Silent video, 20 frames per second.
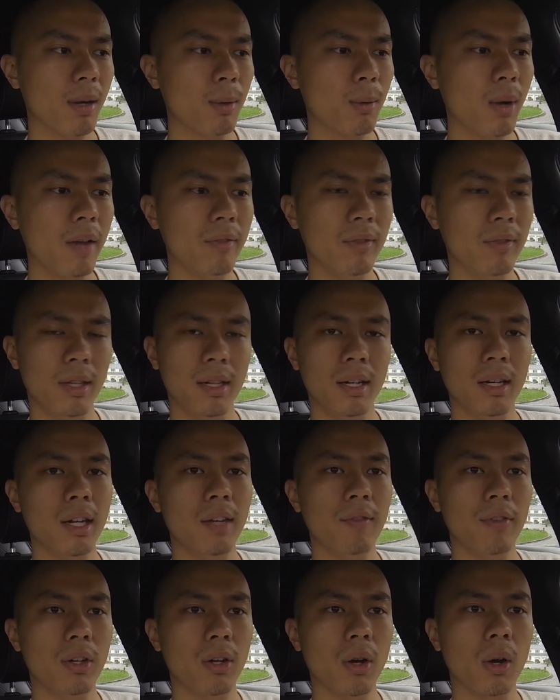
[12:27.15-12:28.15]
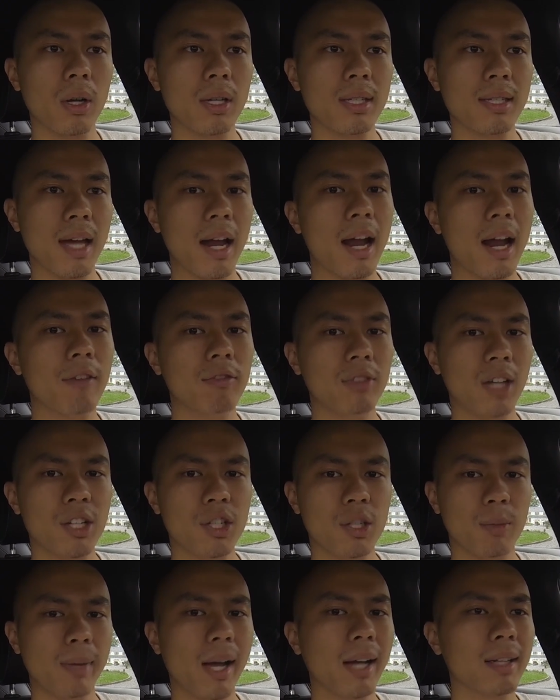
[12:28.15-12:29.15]
my wife didn't even notice that I
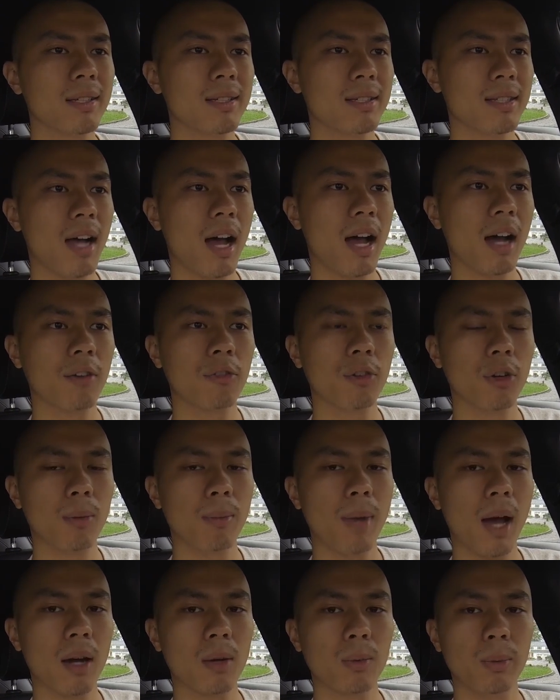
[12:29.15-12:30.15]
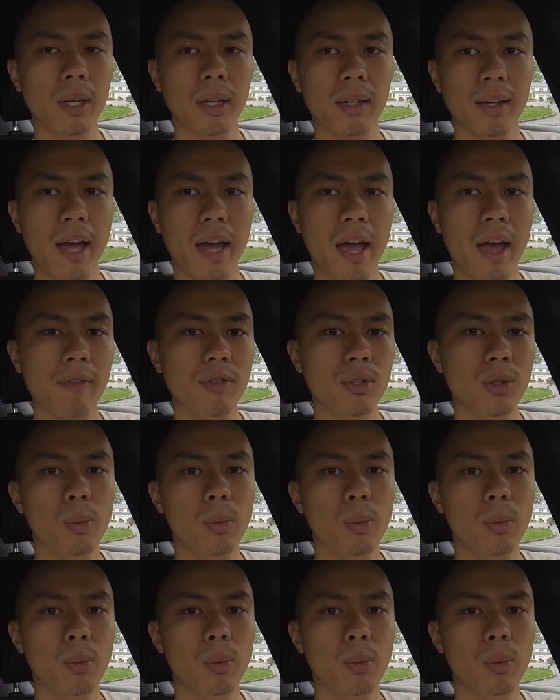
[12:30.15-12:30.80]
flashed it back to stock for about a week and a half,